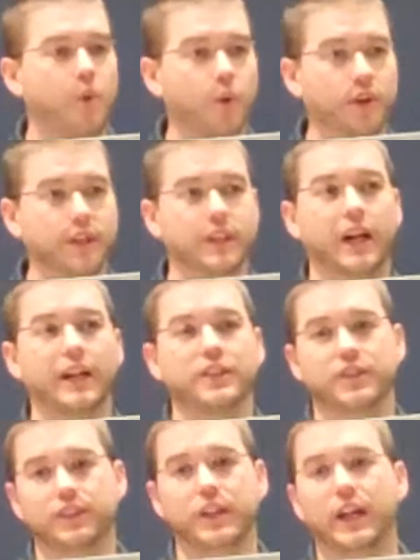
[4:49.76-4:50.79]
porting guides
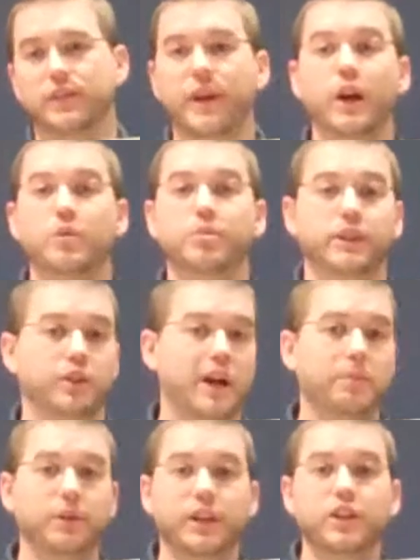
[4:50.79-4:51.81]
and guides of how to move your
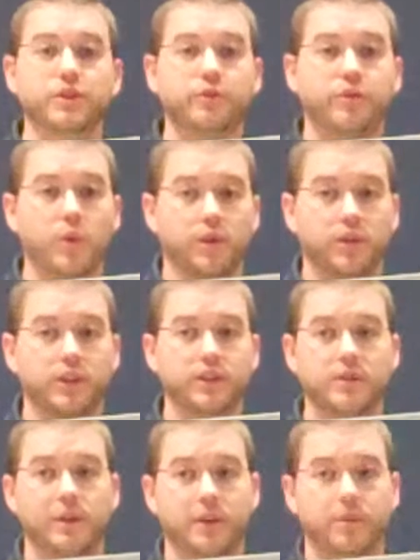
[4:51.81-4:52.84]
application forward onto
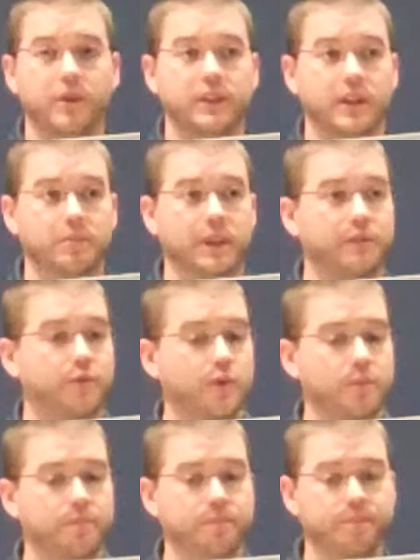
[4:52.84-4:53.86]
the BlackBerry 10 platform.